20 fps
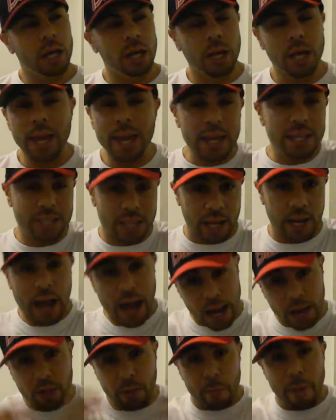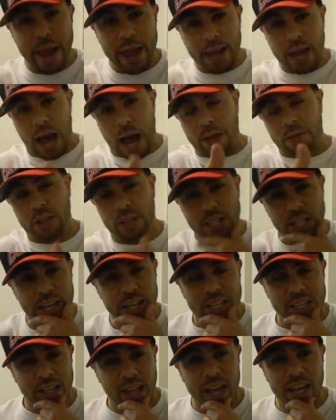He's the kind of the main guy in the
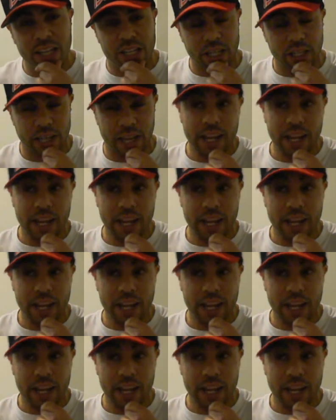installation,